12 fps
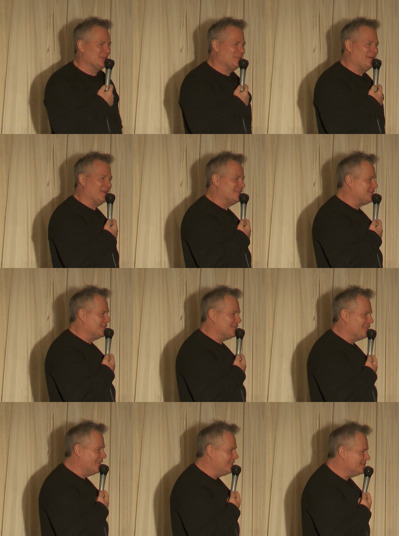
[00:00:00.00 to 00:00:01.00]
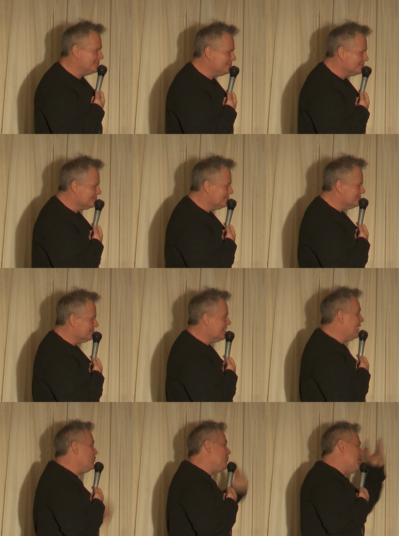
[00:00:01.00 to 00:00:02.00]
are the best, aren't they?
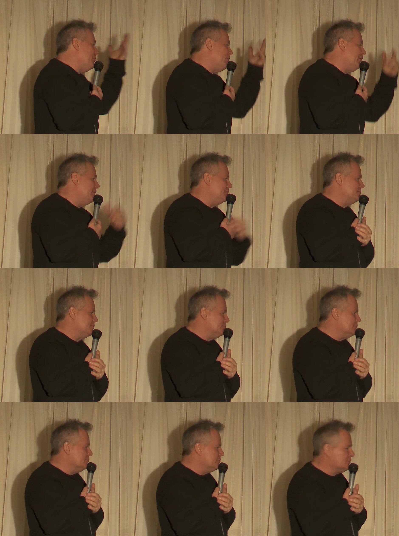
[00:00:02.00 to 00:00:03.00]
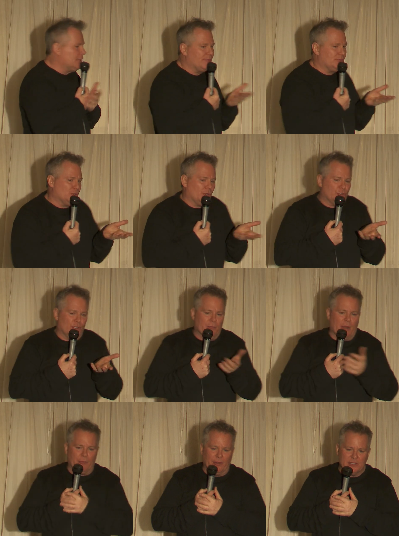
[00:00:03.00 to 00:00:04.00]
They have no memory. They have
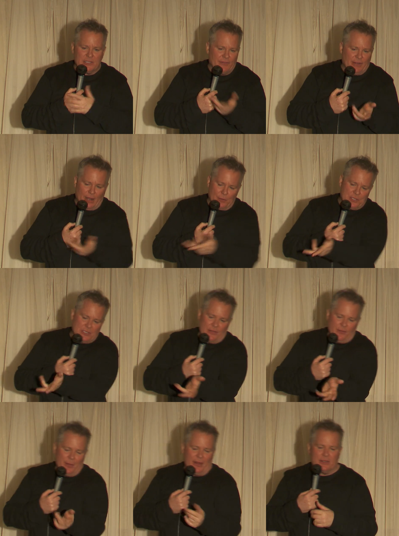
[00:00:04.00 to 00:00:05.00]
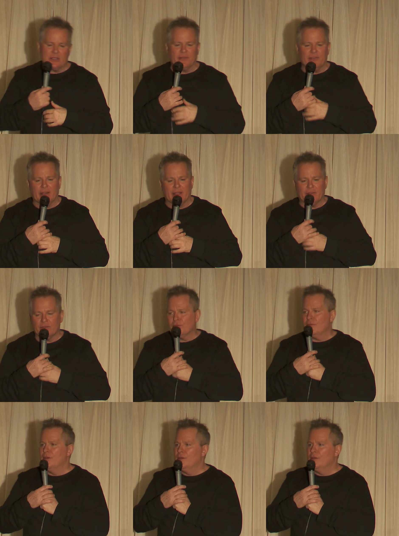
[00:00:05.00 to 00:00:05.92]
short-term memory. 7 hours, 7 minutes, 7 days.